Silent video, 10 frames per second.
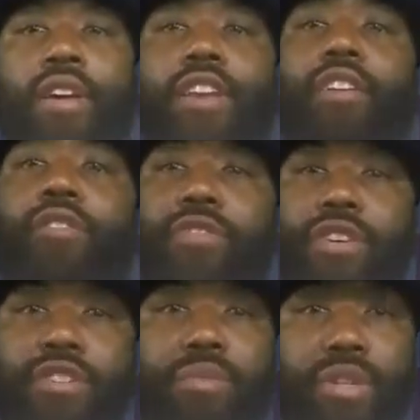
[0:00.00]
And every
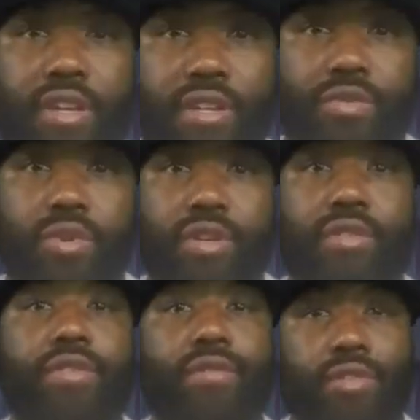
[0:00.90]
venture begins
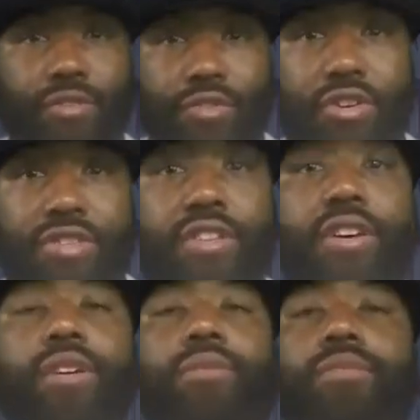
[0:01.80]
with the first
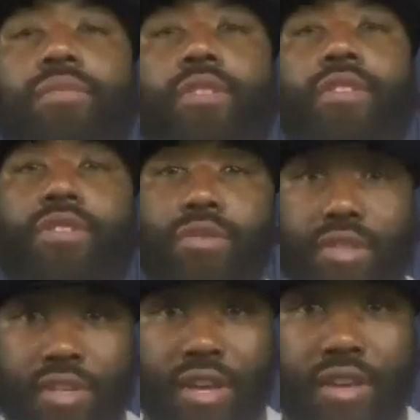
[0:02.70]
step. So
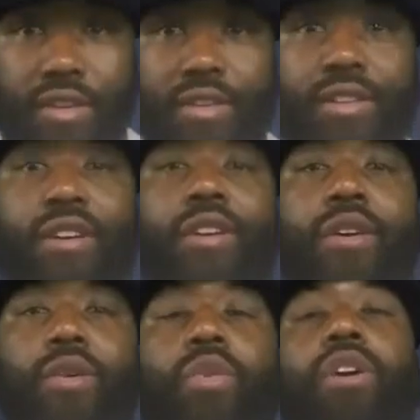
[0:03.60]
today,
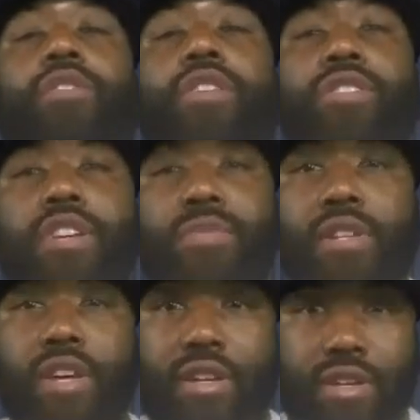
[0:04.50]
where have our steps
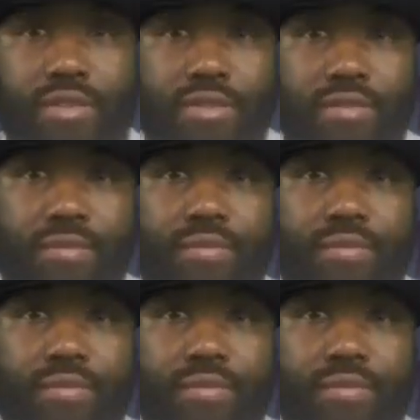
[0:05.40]
led us?